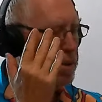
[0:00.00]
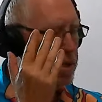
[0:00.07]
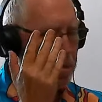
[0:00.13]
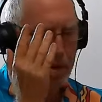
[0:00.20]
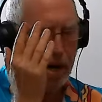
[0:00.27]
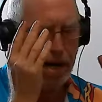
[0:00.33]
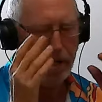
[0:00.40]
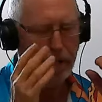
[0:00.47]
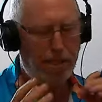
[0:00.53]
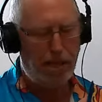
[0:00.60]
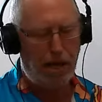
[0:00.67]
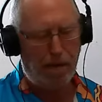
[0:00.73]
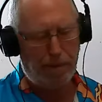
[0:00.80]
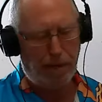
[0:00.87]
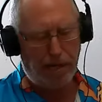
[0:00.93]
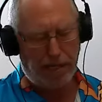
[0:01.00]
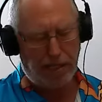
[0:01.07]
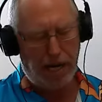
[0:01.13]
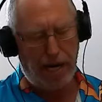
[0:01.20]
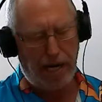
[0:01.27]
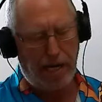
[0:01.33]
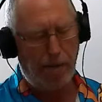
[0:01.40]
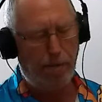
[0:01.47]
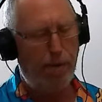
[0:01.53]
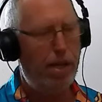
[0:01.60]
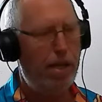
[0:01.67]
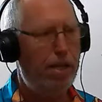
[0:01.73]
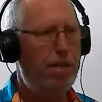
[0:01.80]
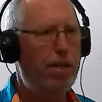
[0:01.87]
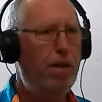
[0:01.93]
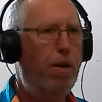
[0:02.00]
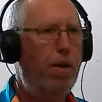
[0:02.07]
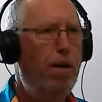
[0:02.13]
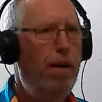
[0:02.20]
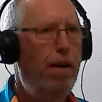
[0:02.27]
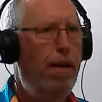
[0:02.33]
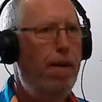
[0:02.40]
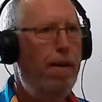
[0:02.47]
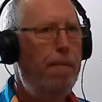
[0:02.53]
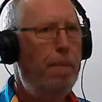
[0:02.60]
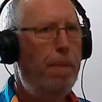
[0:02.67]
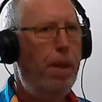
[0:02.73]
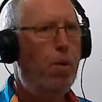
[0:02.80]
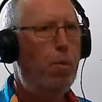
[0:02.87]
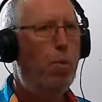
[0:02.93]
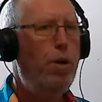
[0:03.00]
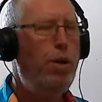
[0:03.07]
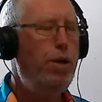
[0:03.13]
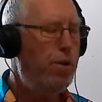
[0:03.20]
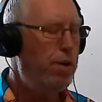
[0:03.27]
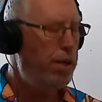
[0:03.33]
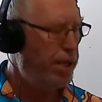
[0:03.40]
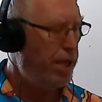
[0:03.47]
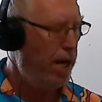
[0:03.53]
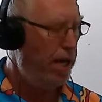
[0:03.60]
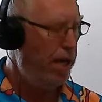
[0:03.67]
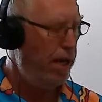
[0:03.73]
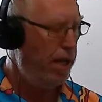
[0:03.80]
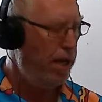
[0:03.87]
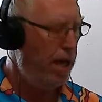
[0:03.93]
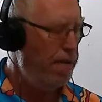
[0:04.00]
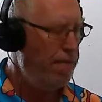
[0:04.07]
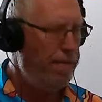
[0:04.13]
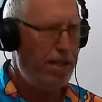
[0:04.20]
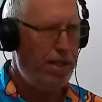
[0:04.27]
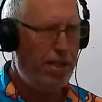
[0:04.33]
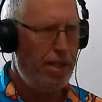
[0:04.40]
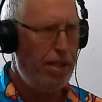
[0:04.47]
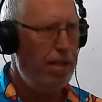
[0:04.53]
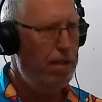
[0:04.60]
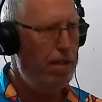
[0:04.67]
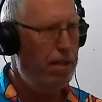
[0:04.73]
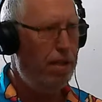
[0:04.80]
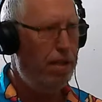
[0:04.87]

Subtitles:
to mind because I'm going to tie it in with this. So, when you're attending MVCs,